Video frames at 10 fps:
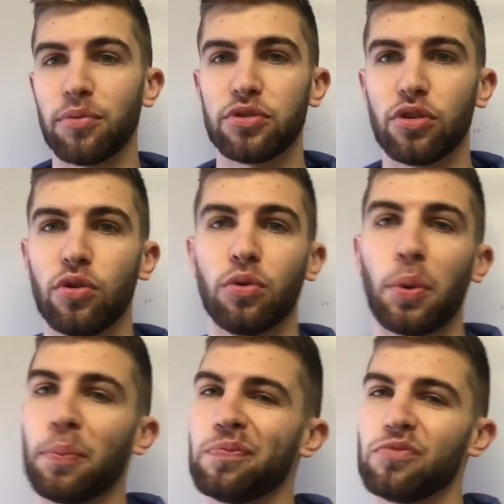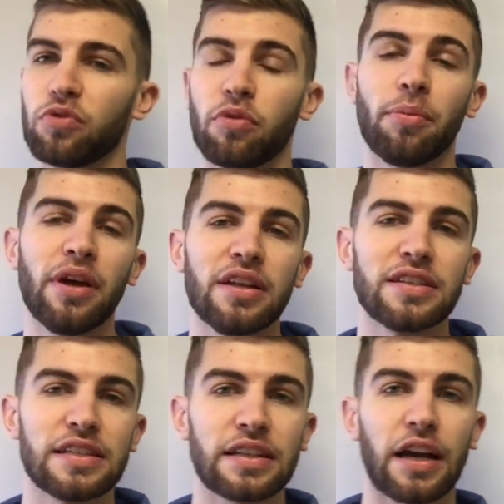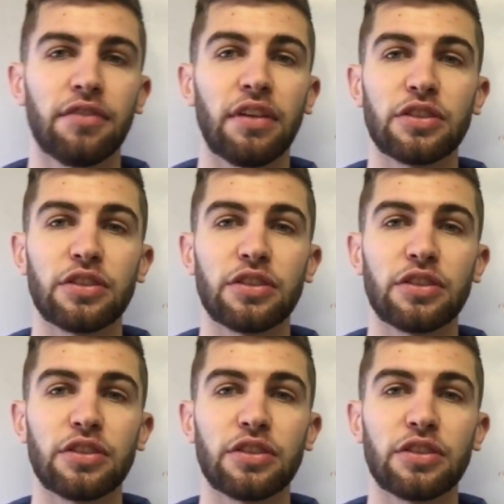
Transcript: So the remittance is kind of like,